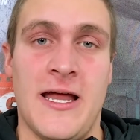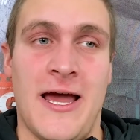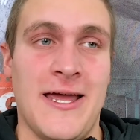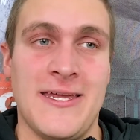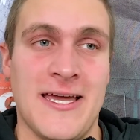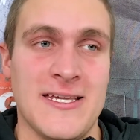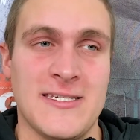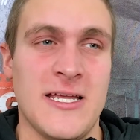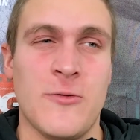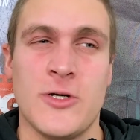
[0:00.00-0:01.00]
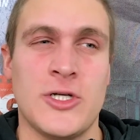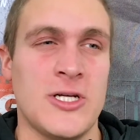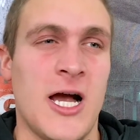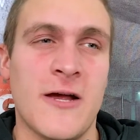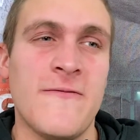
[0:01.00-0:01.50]
I guess there was
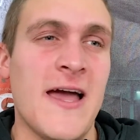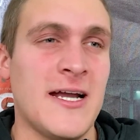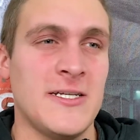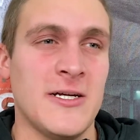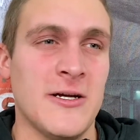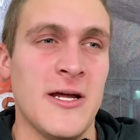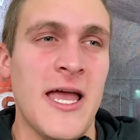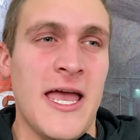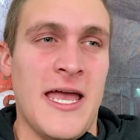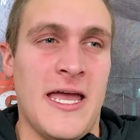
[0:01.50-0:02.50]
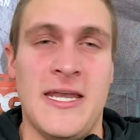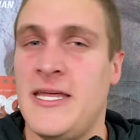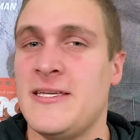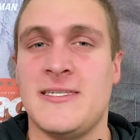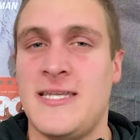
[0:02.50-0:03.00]
shock factor in
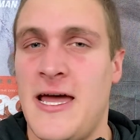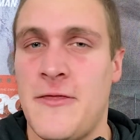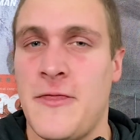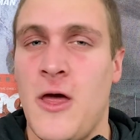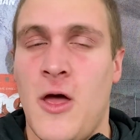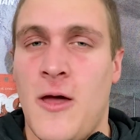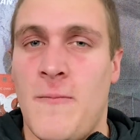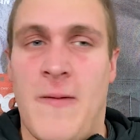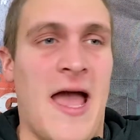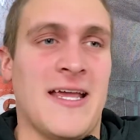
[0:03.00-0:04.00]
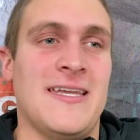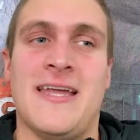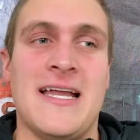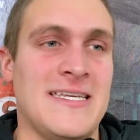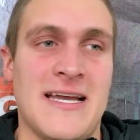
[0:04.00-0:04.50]
his death back in
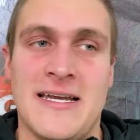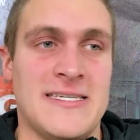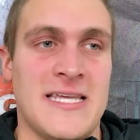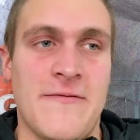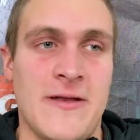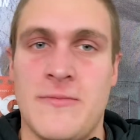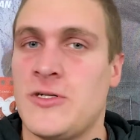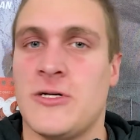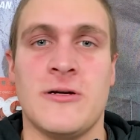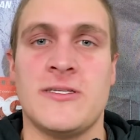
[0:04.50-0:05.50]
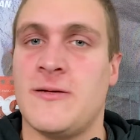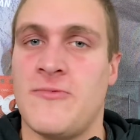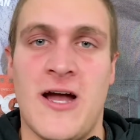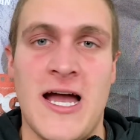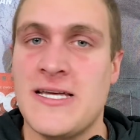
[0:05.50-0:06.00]
1997. I'm sure it
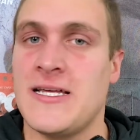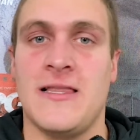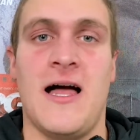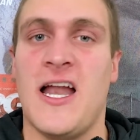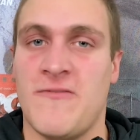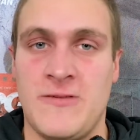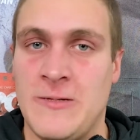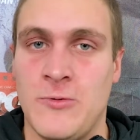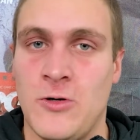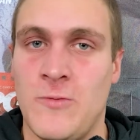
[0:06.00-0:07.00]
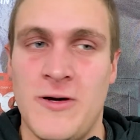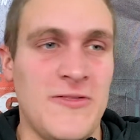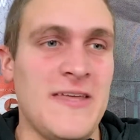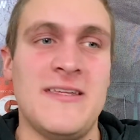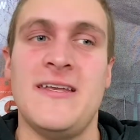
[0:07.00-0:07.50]
surprised a lot of people, but
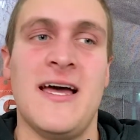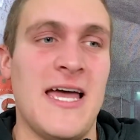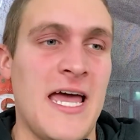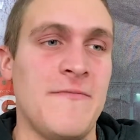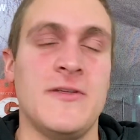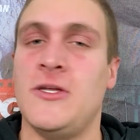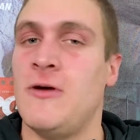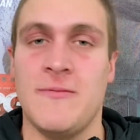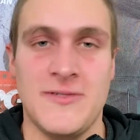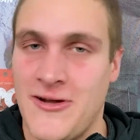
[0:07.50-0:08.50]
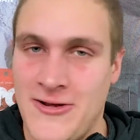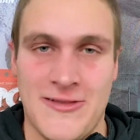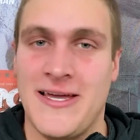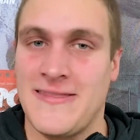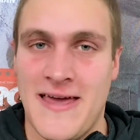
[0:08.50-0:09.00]
they did not have to do him dirty like